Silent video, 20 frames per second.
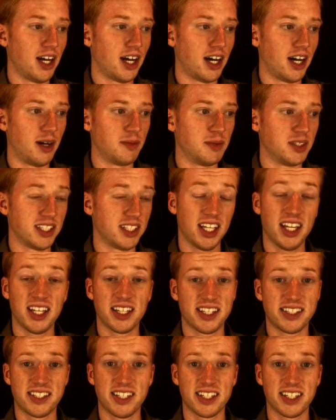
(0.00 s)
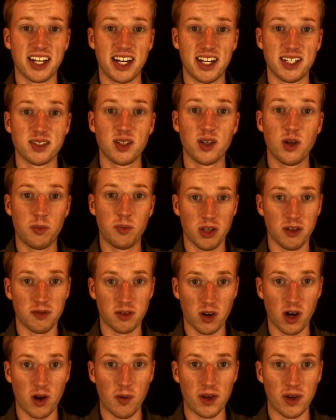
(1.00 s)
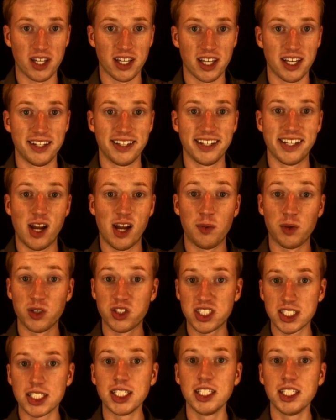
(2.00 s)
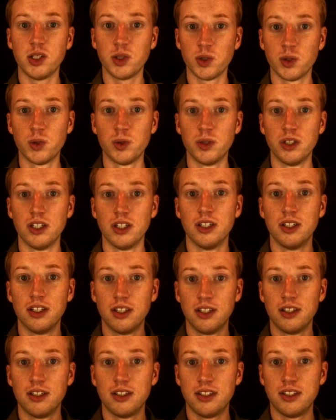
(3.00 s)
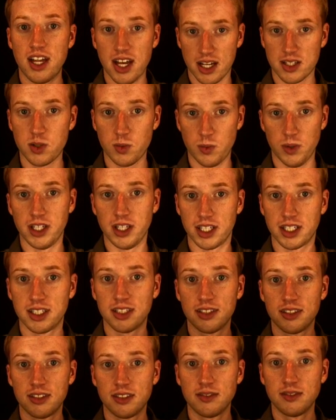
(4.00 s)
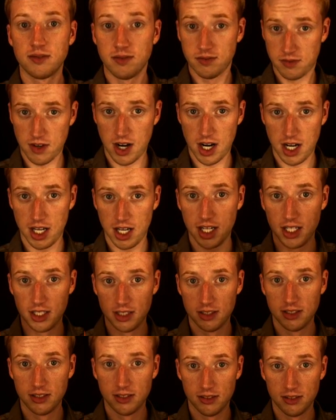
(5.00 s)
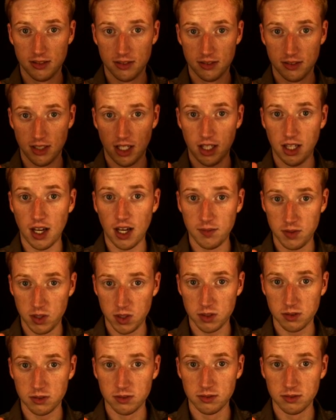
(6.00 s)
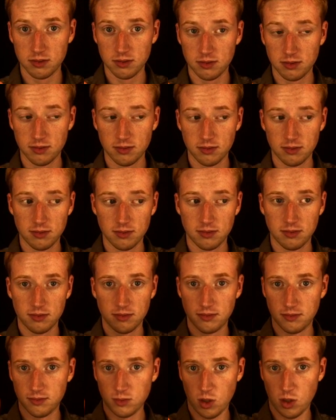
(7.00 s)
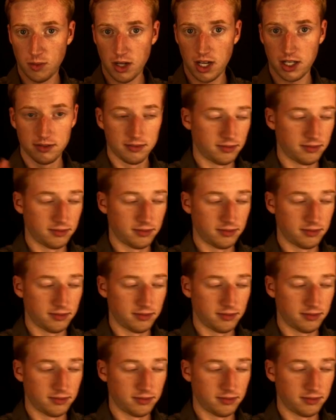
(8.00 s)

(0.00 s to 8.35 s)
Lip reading: And yeah, that's it guys. Hope you have a great weekend, and I will see you next week, Friday. I love you. Goodbye.